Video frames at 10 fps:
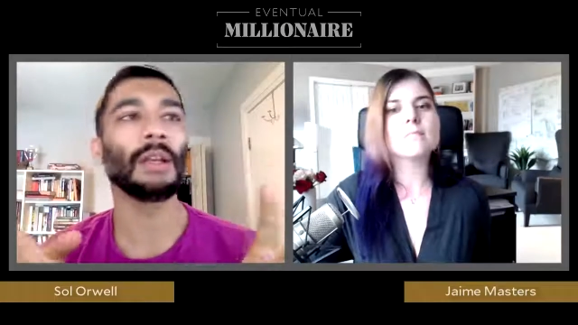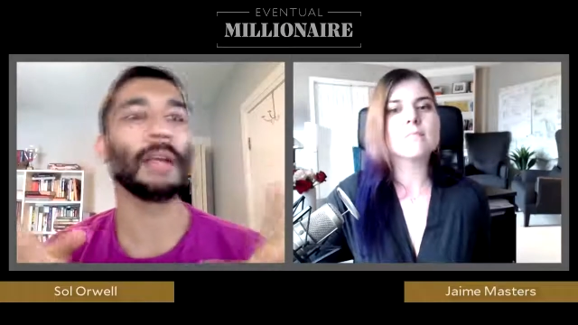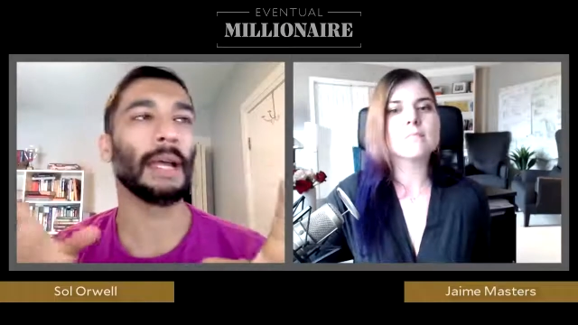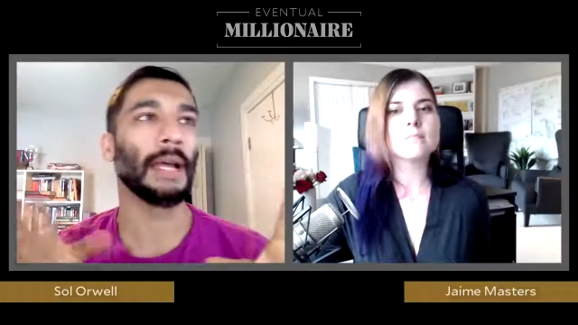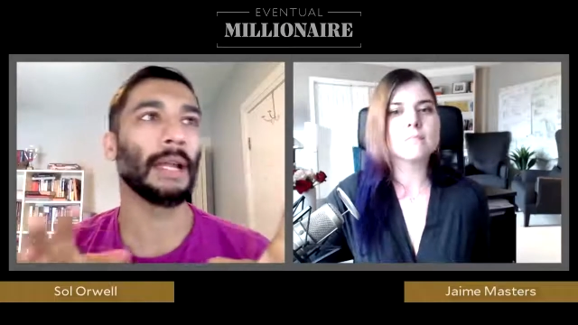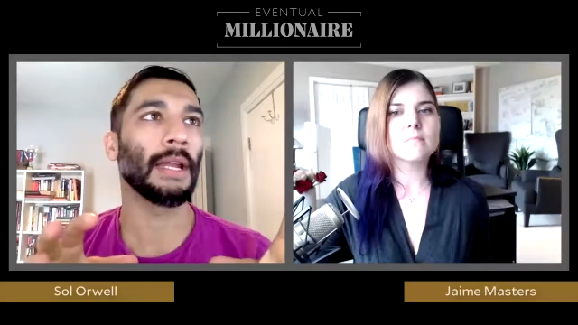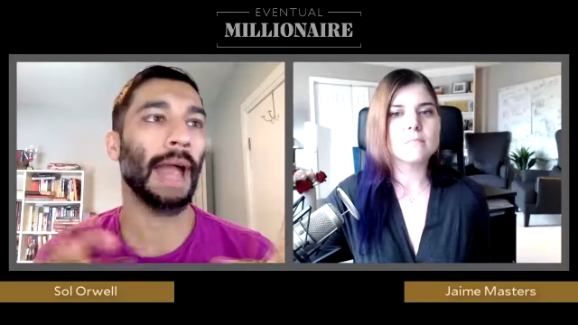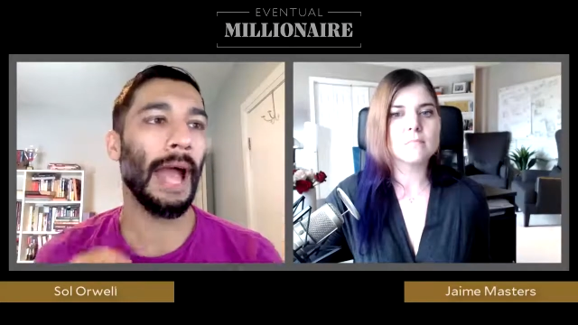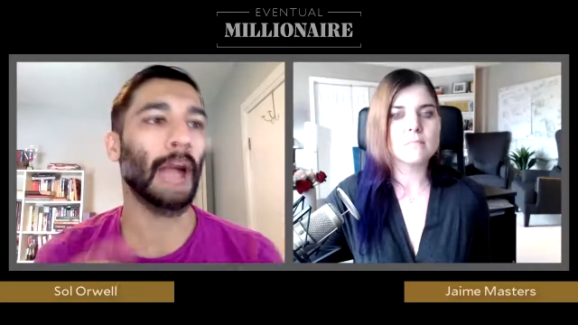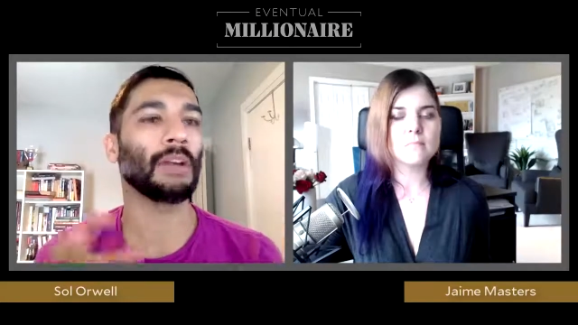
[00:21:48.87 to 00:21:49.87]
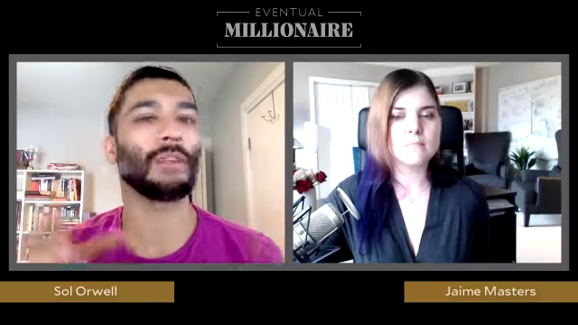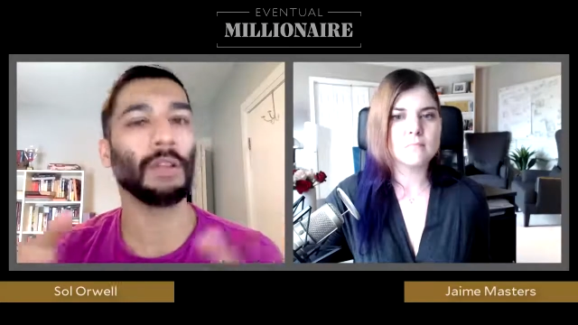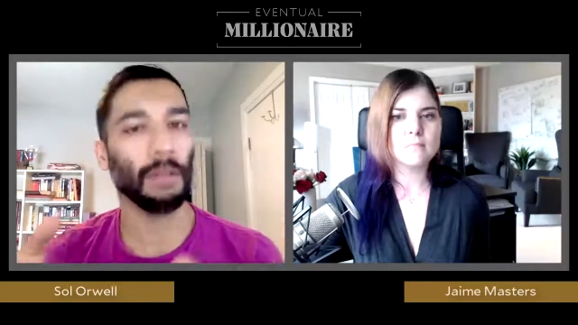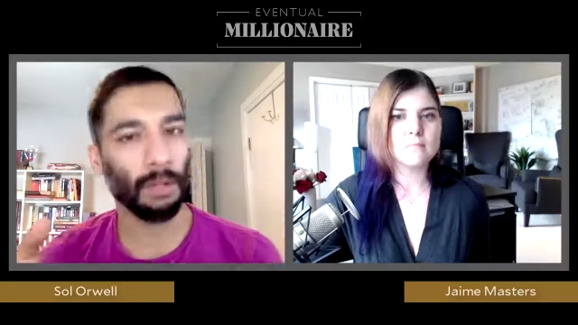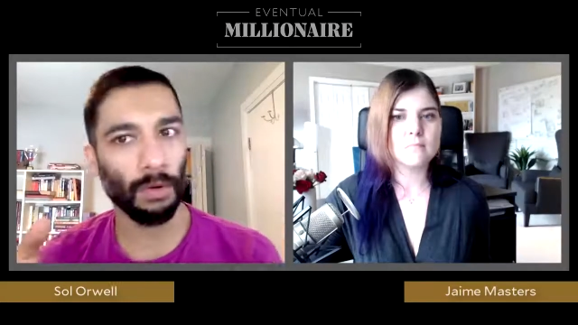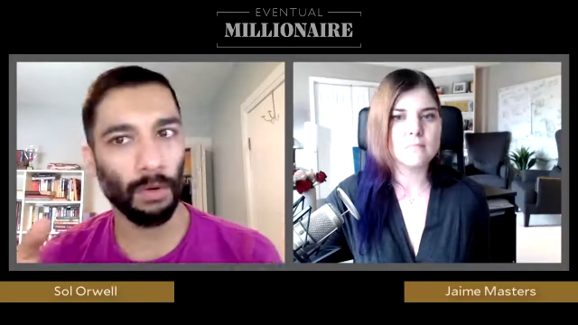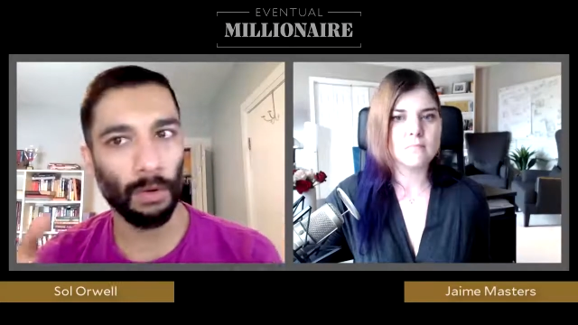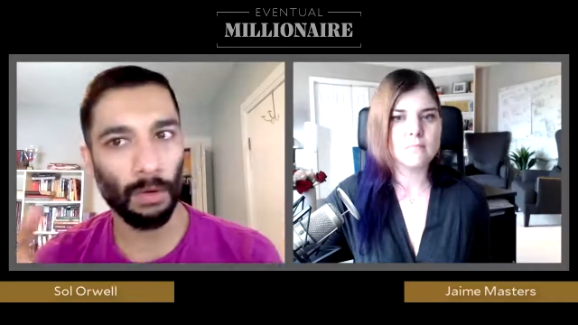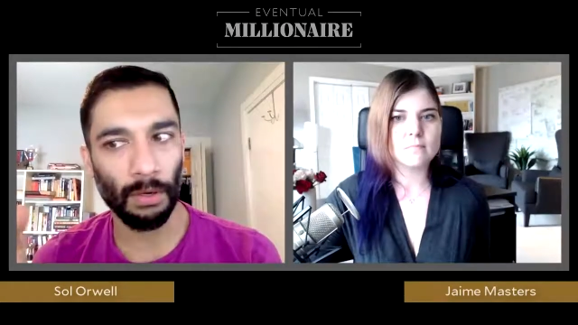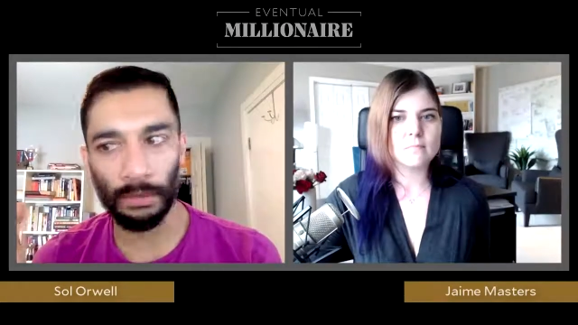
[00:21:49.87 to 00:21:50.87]
Speaker 1: and act or uh,
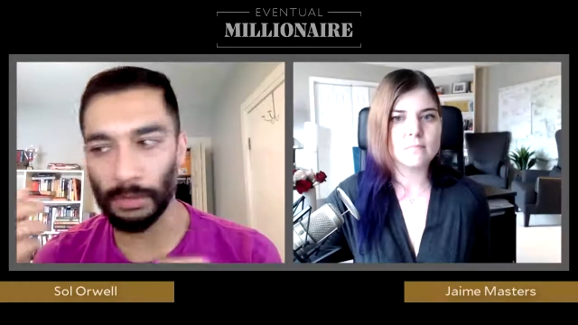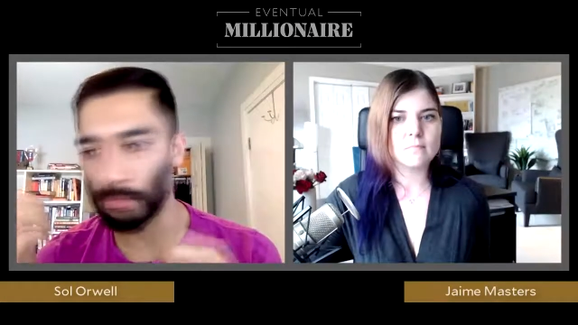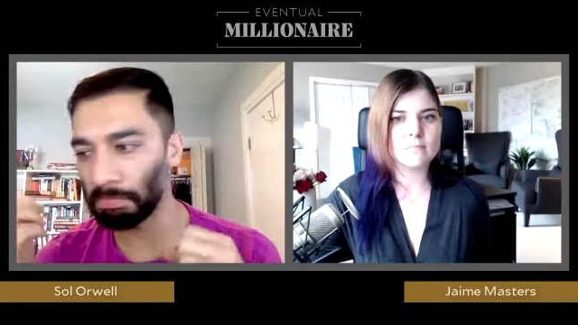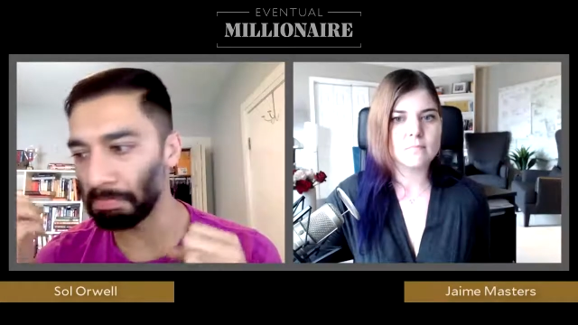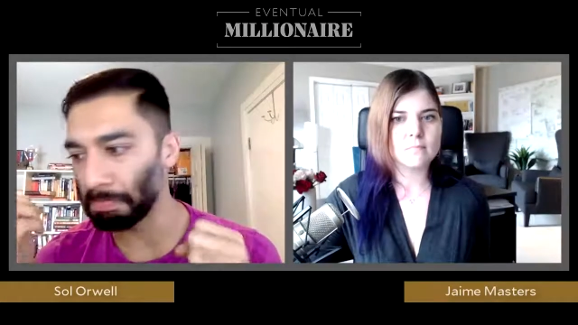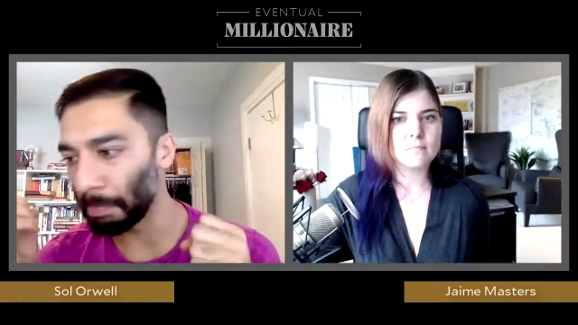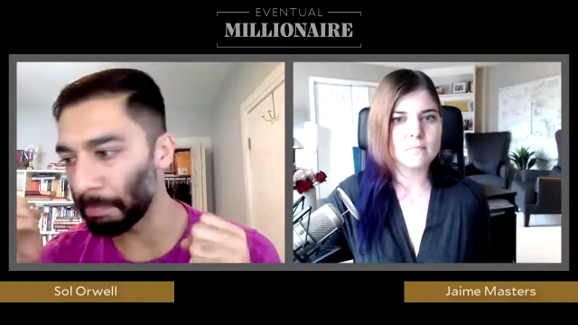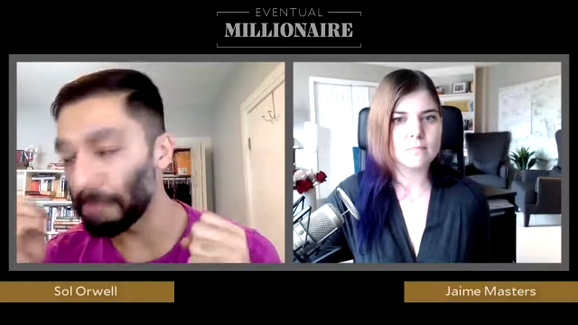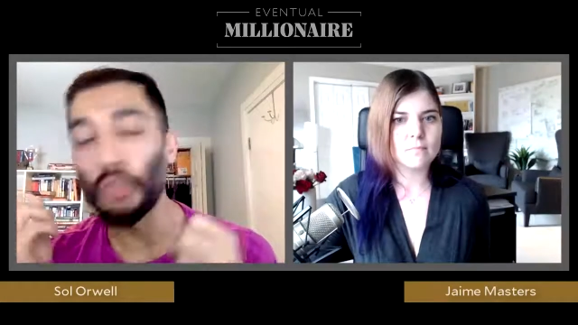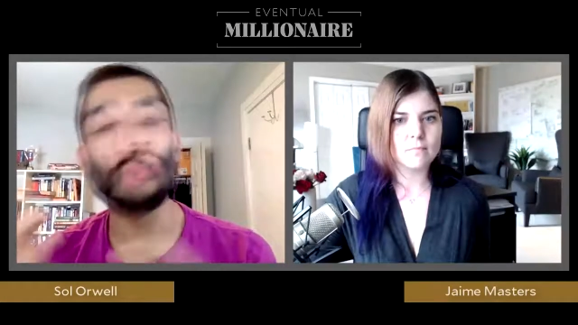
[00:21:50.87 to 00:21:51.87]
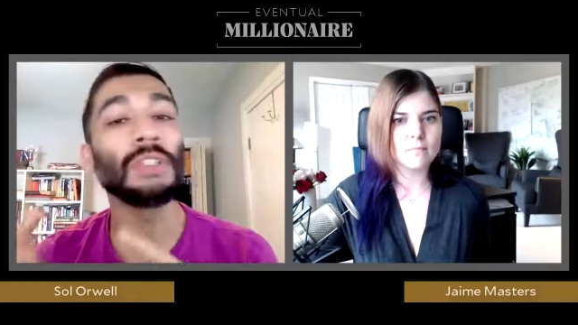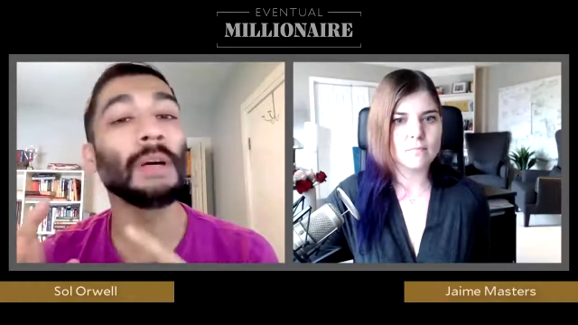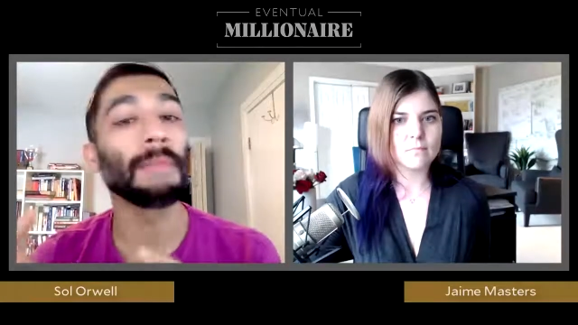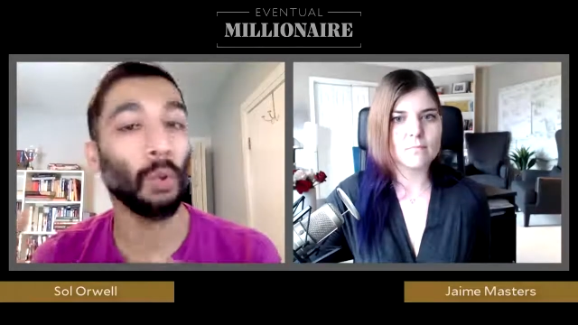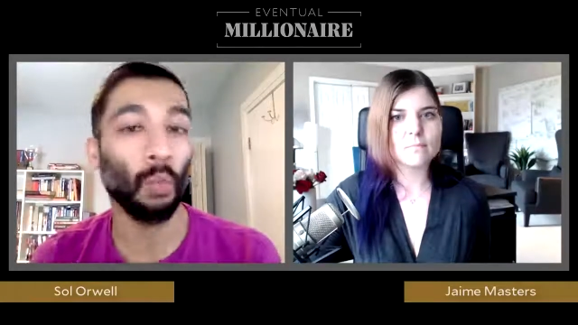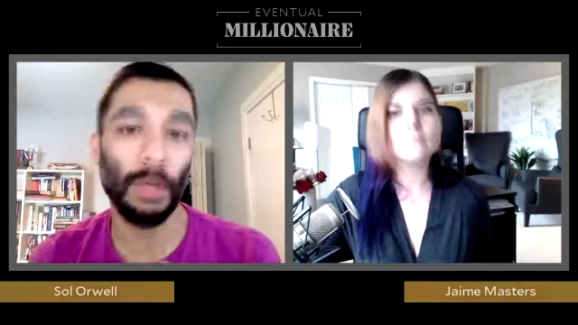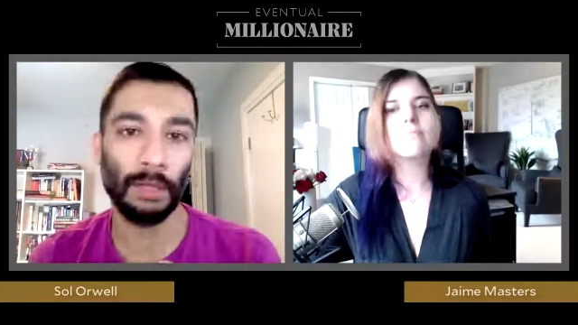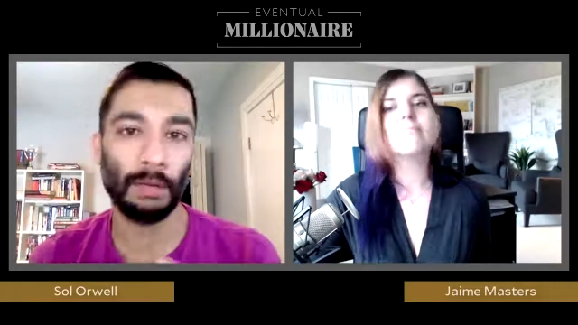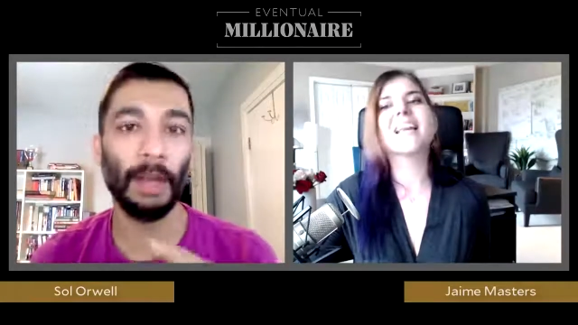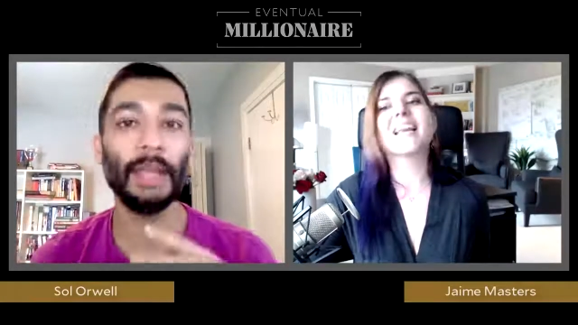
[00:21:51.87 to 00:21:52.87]
or, or do something with
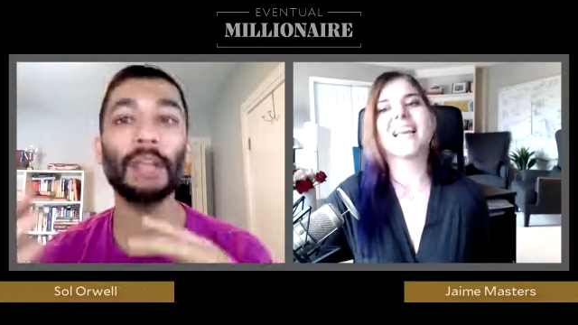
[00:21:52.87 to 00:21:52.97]
it, right?